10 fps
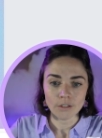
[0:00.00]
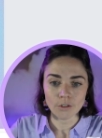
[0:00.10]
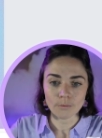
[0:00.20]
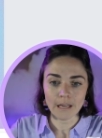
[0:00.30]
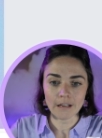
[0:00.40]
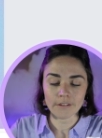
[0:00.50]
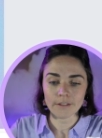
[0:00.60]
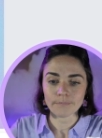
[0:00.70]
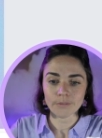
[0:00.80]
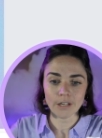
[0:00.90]
your
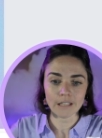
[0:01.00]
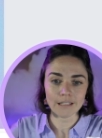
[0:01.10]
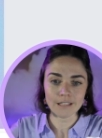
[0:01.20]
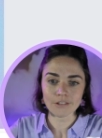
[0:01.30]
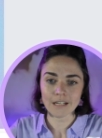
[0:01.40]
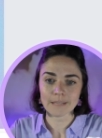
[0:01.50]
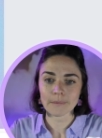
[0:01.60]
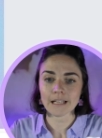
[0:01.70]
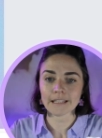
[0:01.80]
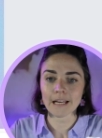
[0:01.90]
mouth. All right, let's try
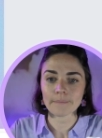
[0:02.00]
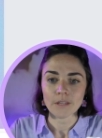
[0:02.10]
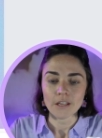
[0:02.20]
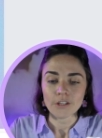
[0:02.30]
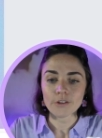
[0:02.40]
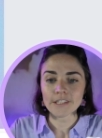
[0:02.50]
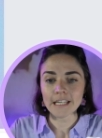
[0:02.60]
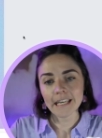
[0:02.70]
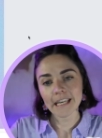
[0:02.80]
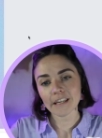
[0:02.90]
something like that. You'll
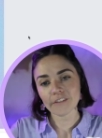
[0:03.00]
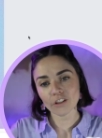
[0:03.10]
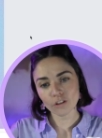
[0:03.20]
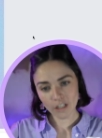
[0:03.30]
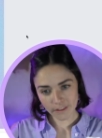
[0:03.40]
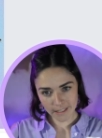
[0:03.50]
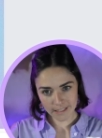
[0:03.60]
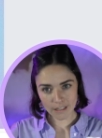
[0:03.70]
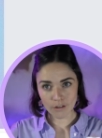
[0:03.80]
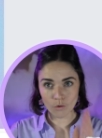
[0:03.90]
see here, if you look at
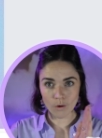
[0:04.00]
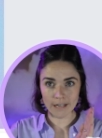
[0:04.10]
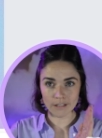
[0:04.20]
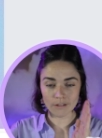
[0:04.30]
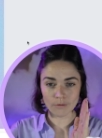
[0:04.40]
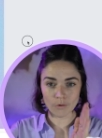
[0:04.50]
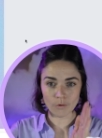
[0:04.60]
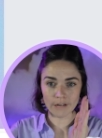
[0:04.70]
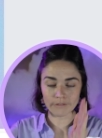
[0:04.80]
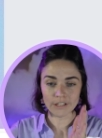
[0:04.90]
this quite
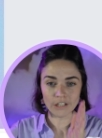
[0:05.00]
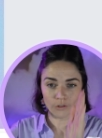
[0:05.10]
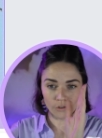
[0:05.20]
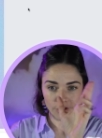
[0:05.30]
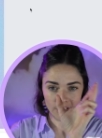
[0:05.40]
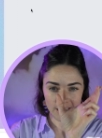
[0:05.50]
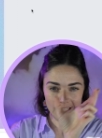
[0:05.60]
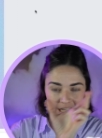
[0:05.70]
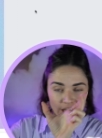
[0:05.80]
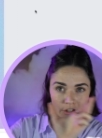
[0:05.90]
front on, you'll notice
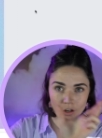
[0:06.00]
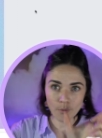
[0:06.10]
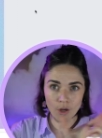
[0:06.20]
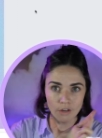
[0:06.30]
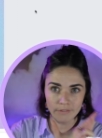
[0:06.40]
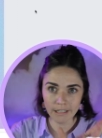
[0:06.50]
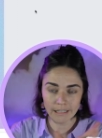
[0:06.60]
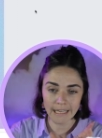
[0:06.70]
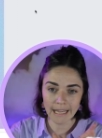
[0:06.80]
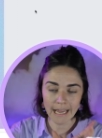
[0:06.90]
it's actually not
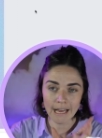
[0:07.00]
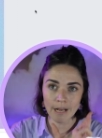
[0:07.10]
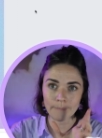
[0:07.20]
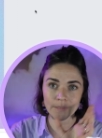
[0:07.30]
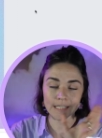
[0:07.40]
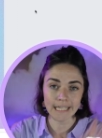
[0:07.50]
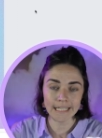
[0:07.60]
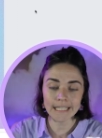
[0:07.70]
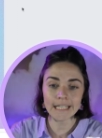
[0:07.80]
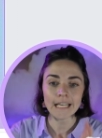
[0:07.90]
perfectly
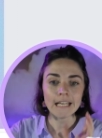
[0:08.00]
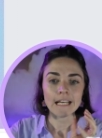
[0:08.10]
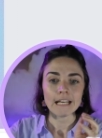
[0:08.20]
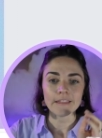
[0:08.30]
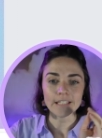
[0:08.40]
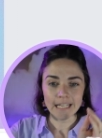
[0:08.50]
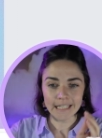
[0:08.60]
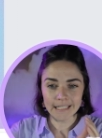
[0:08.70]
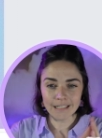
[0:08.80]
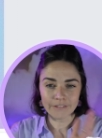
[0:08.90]
centered. The
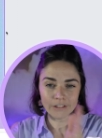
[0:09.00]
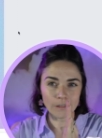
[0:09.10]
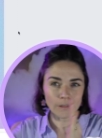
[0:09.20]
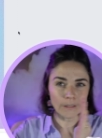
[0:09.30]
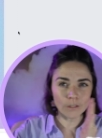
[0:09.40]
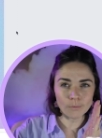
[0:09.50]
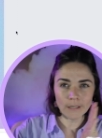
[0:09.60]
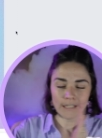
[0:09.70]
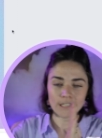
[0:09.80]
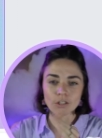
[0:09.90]
text is kind of a little
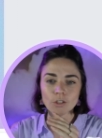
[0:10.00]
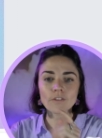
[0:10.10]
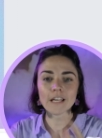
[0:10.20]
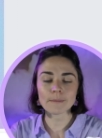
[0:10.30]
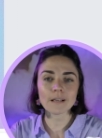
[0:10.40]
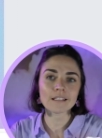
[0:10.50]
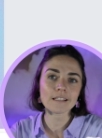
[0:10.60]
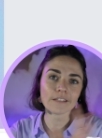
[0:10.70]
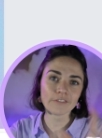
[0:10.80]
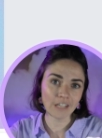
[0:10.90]
bit askew. That's because there's a